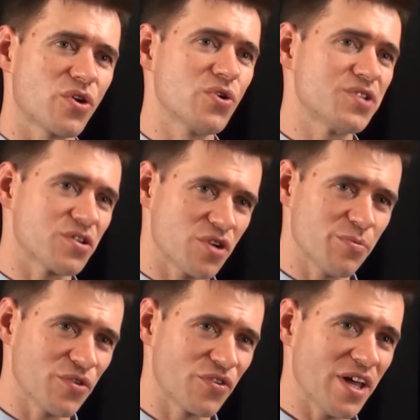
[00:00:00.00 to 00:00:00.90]
acoustic
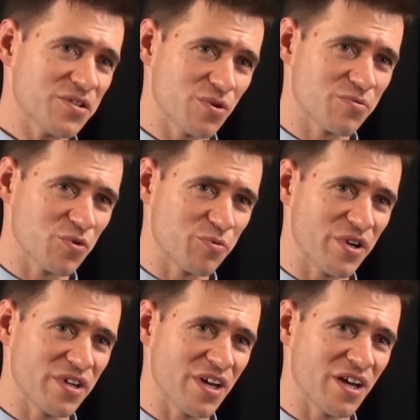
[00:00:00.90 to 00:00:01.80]
treatment of classrooms would
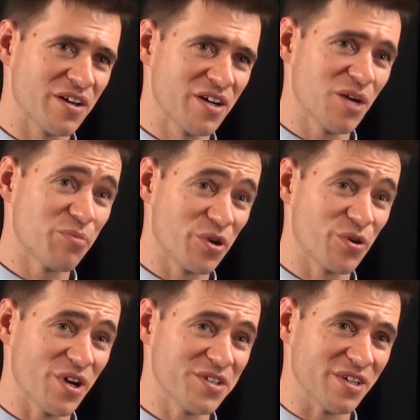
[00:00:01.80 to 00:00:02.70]
be a pretty
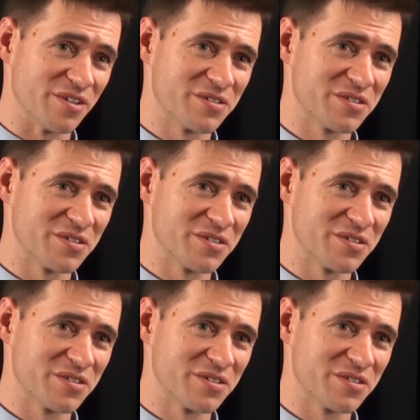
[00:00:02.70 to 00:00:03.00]
good idea.